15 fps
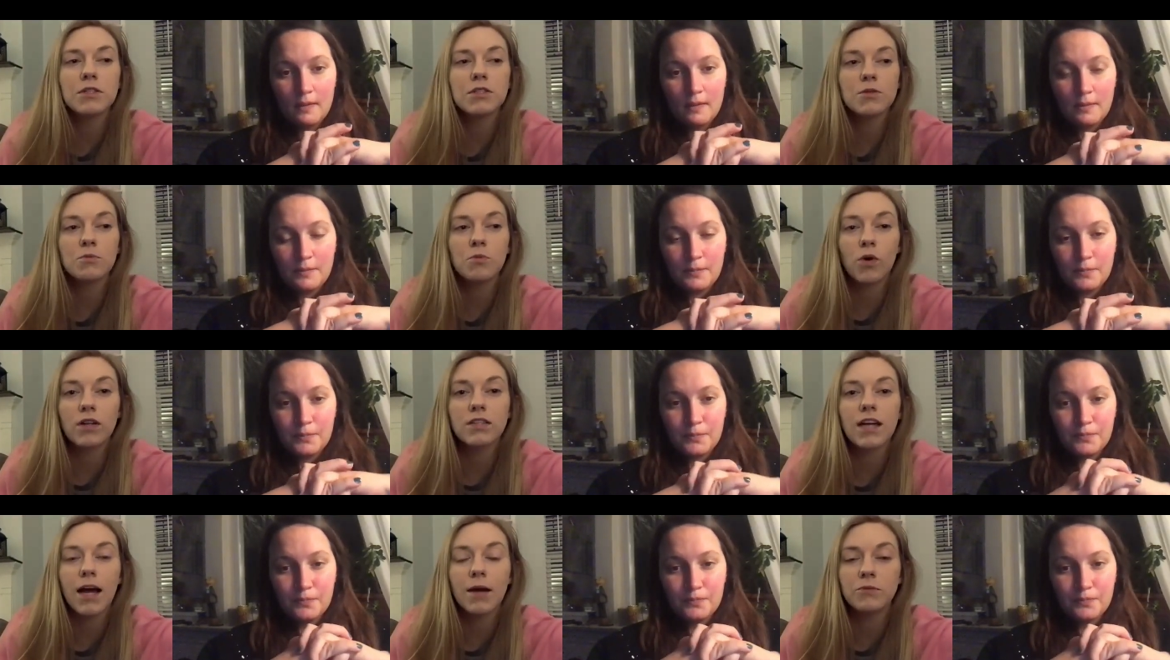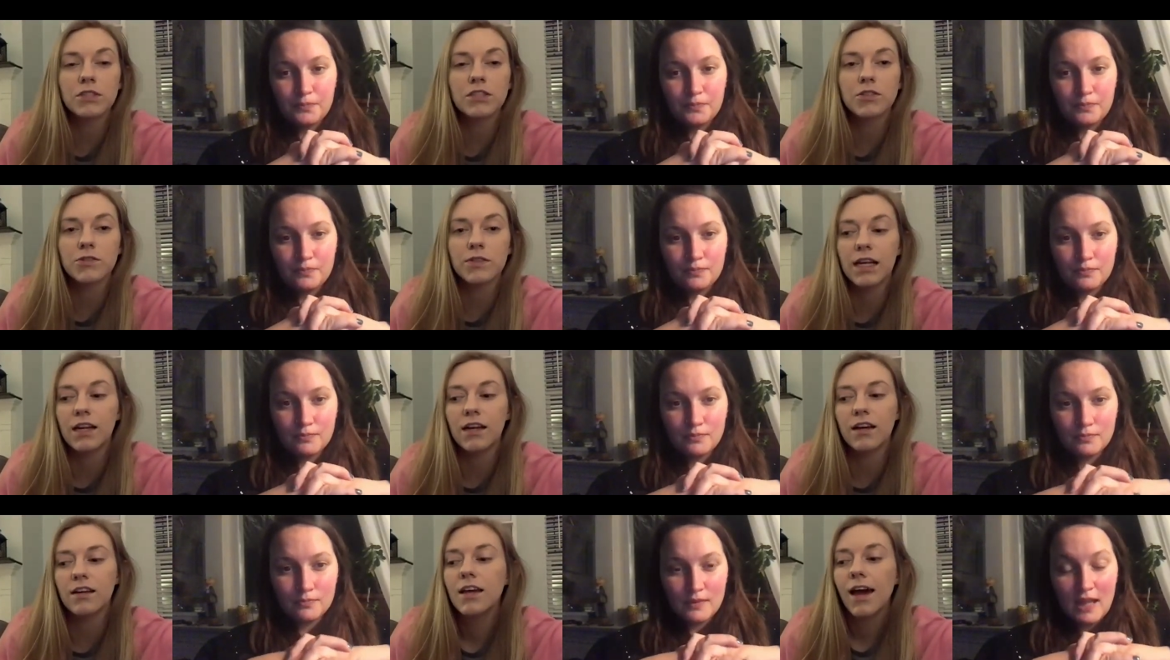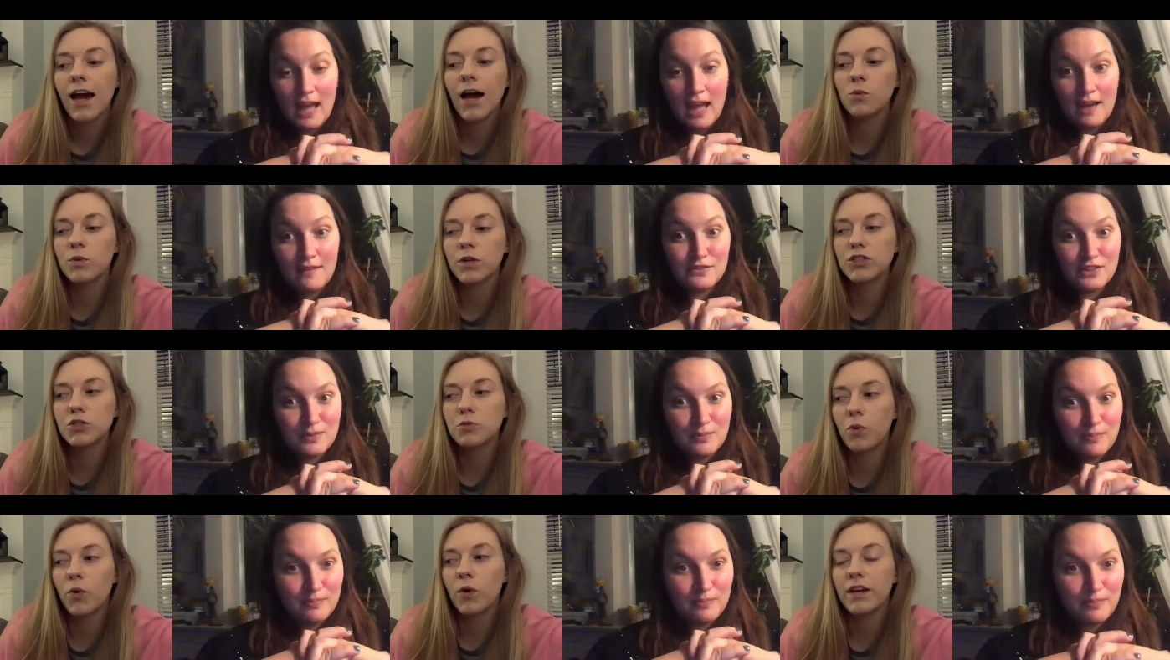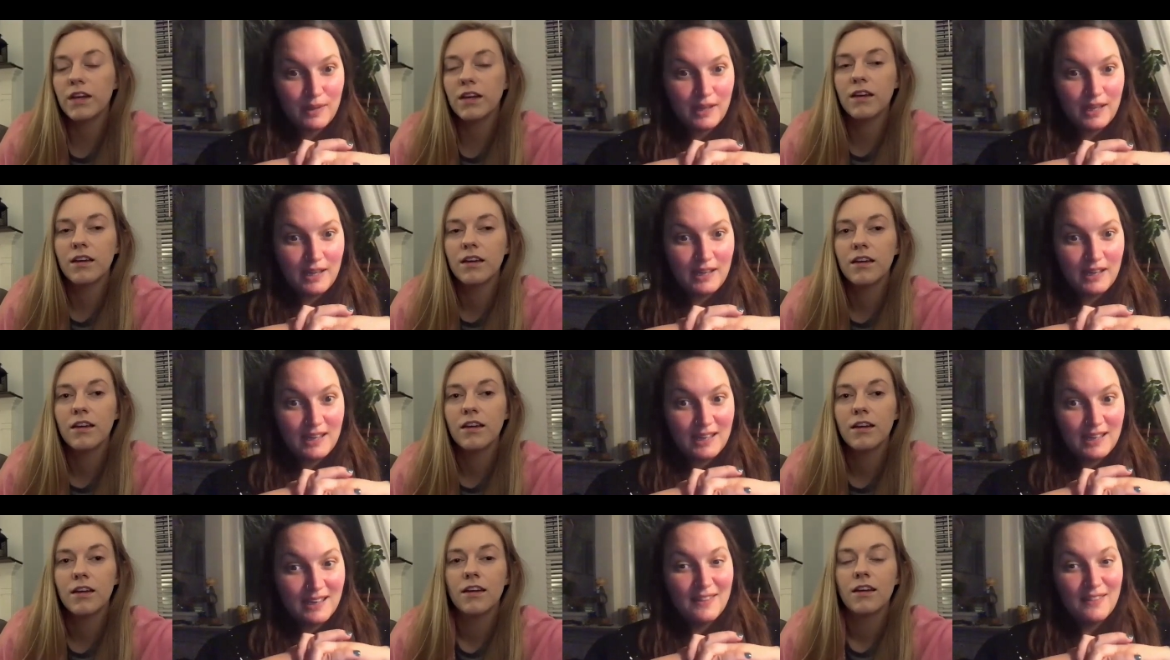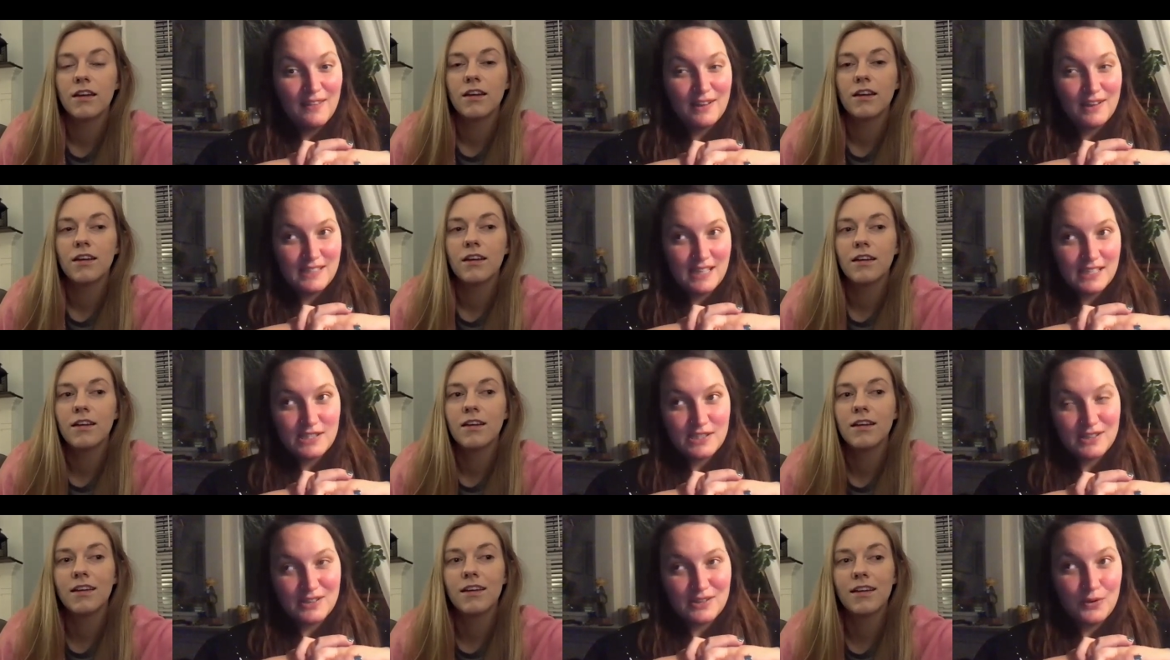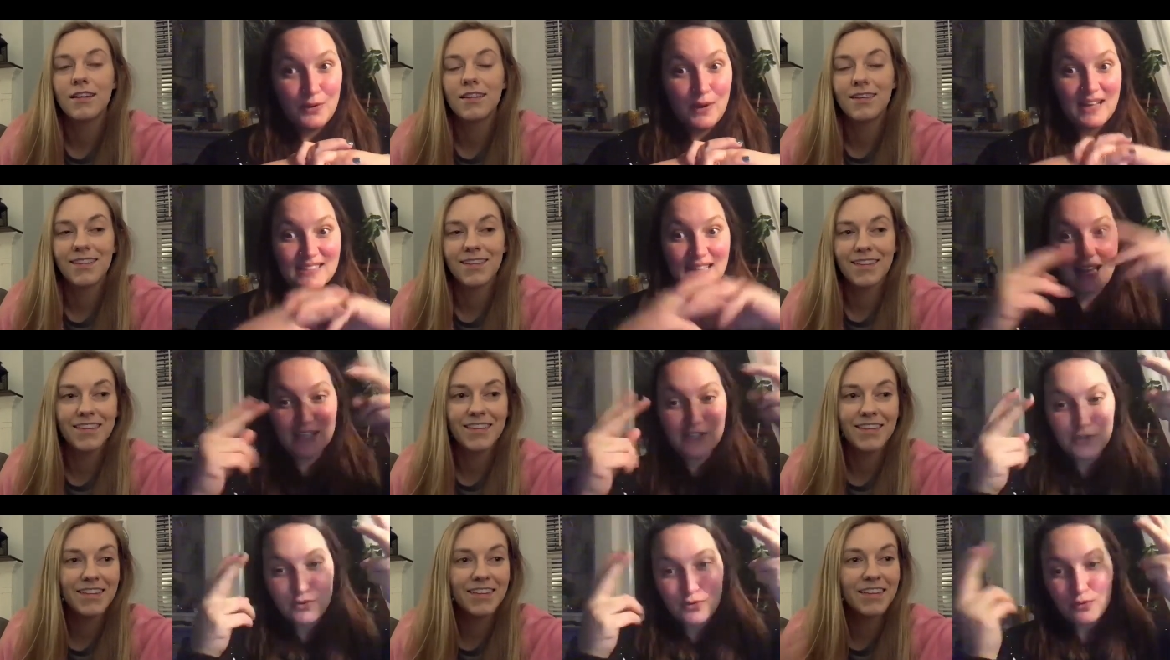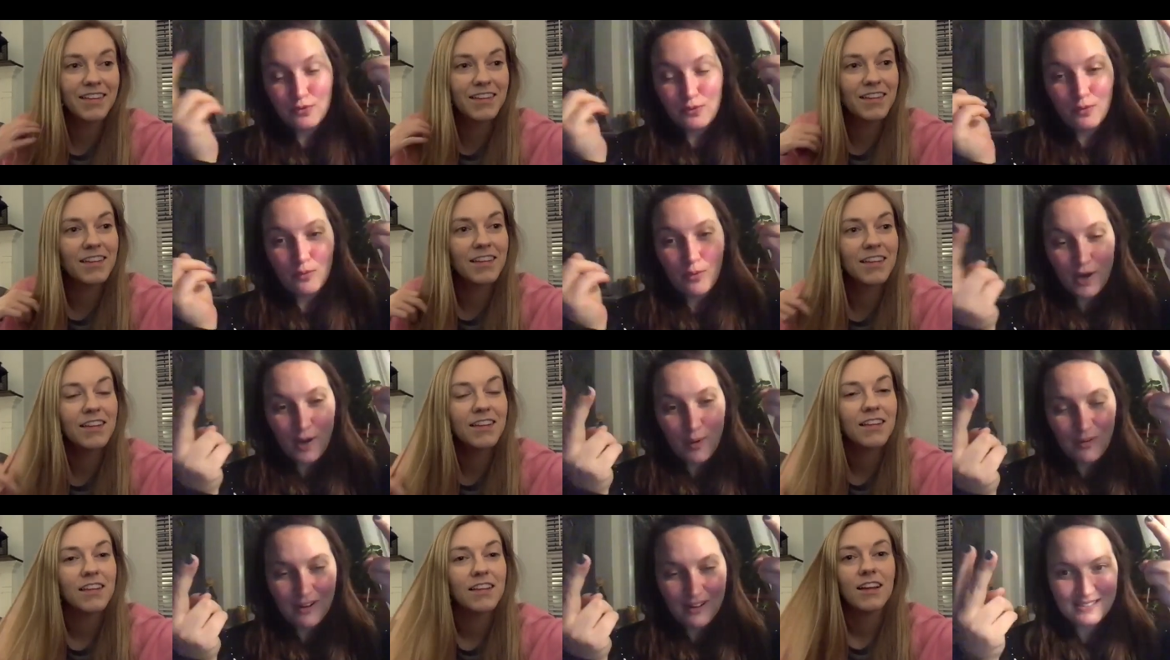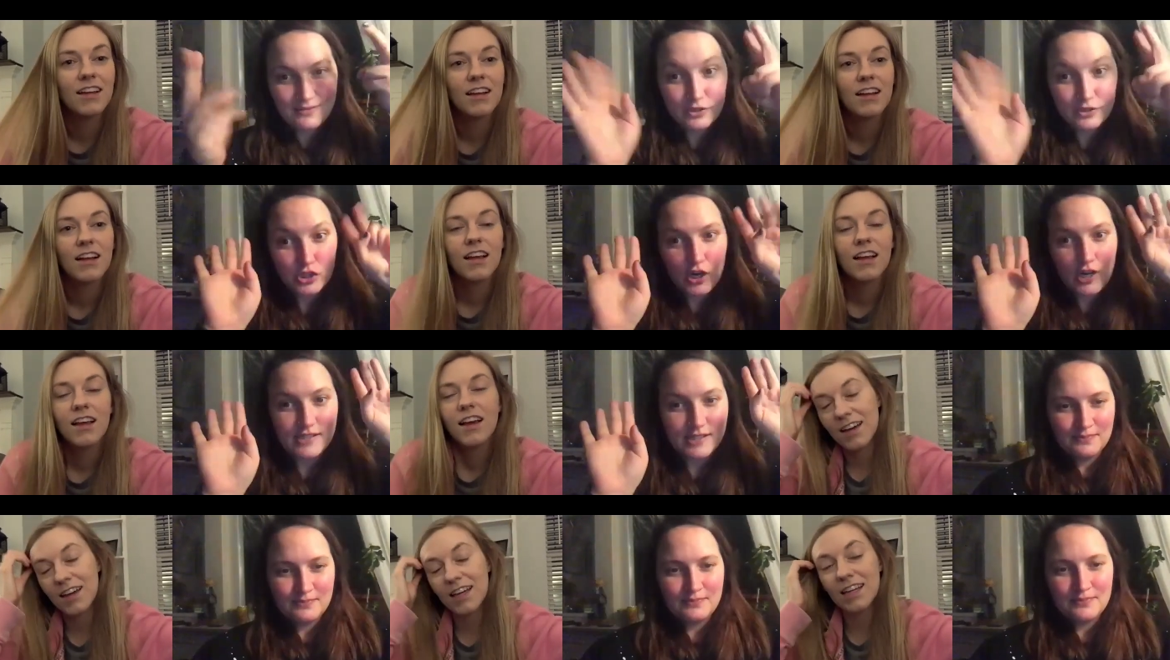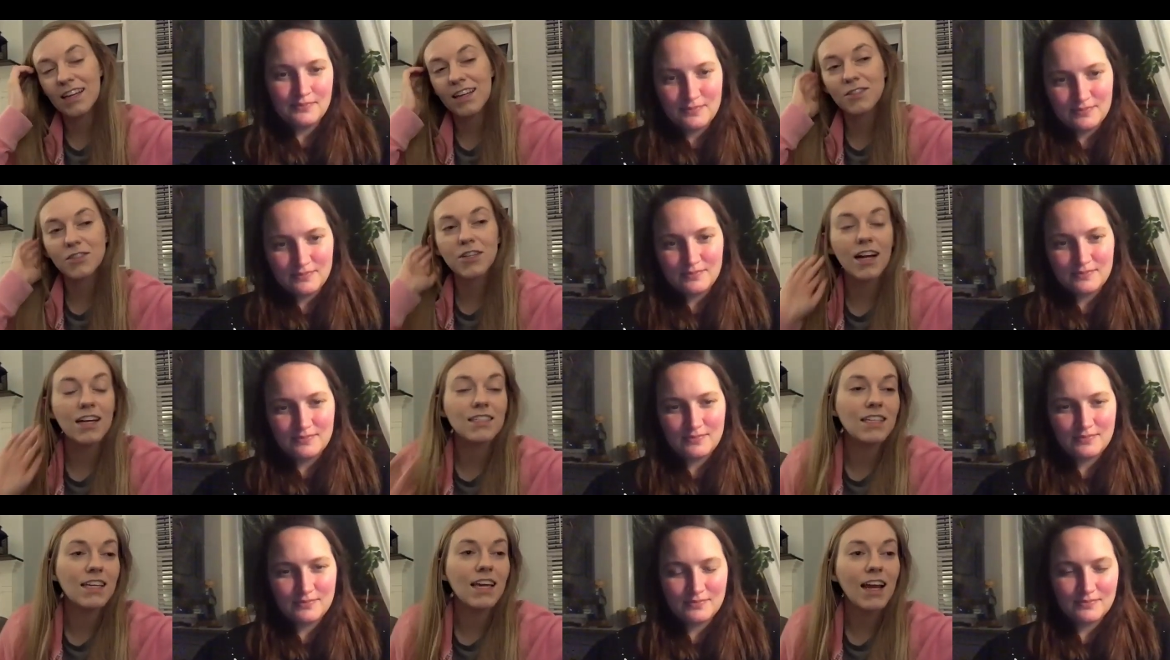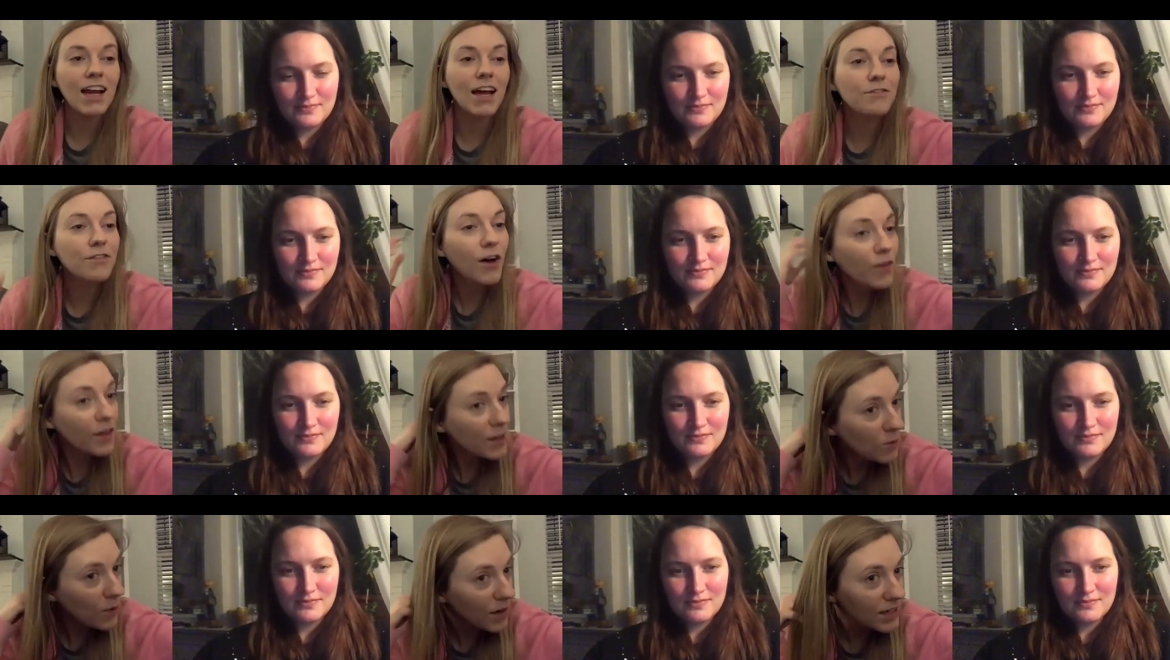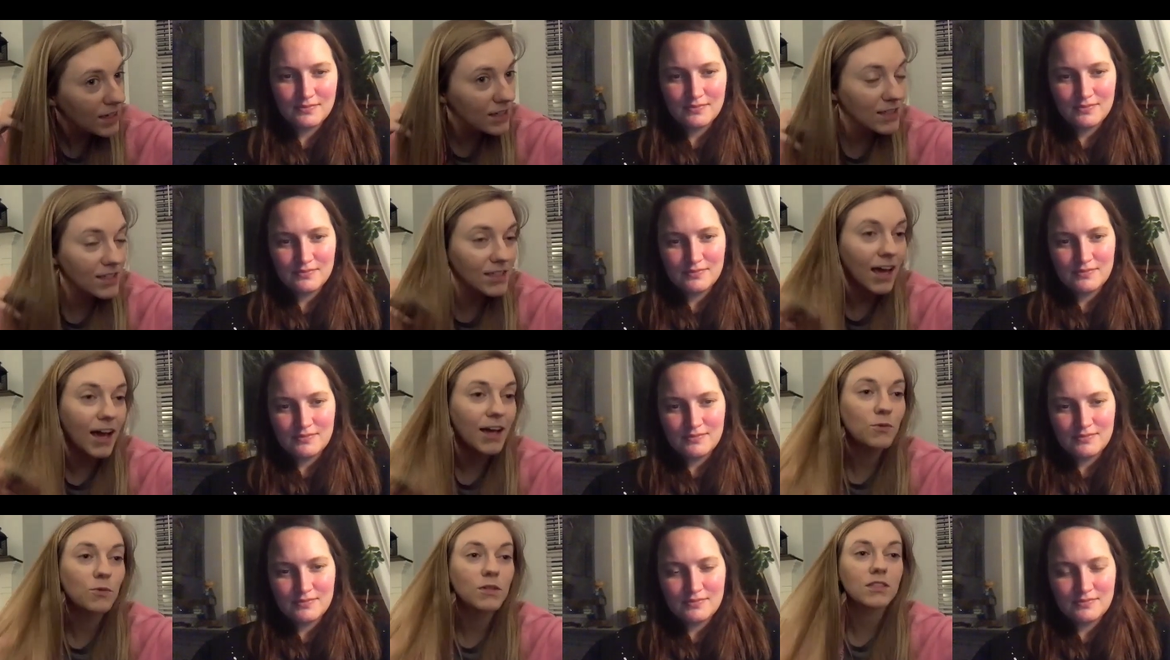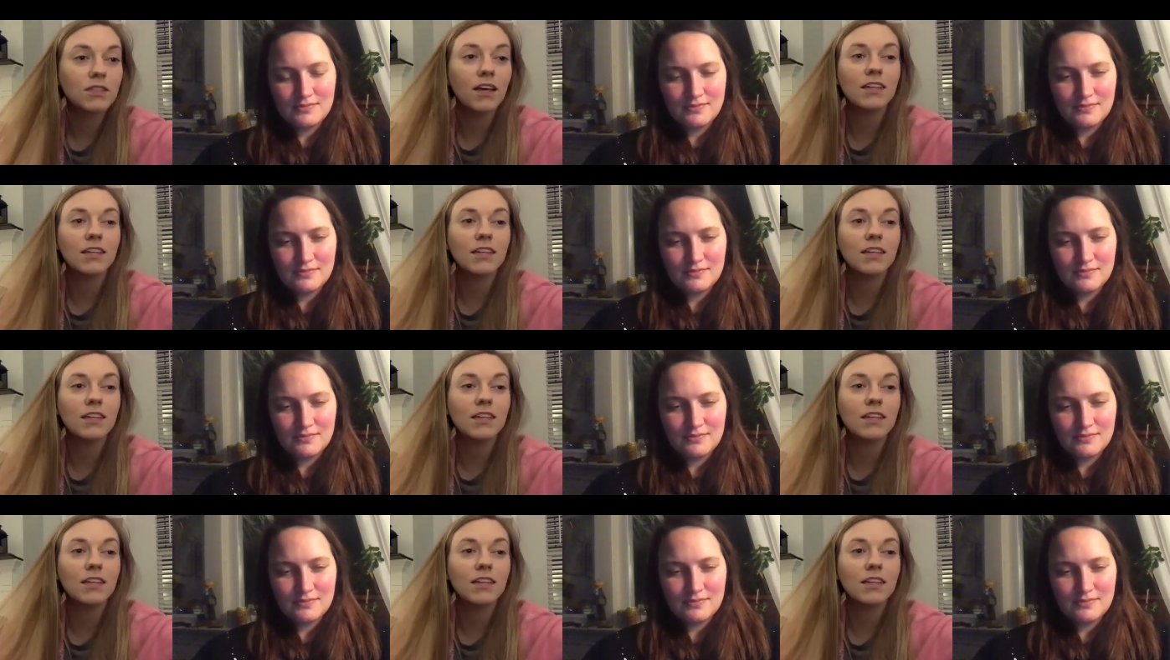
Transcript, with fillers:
Speaker 1: some more time with Serena, at After which point being
Speaker 2: the contestant who has had two one on one, which is crazy. It is crazy. And I
Speaker 1: felt like what he said was like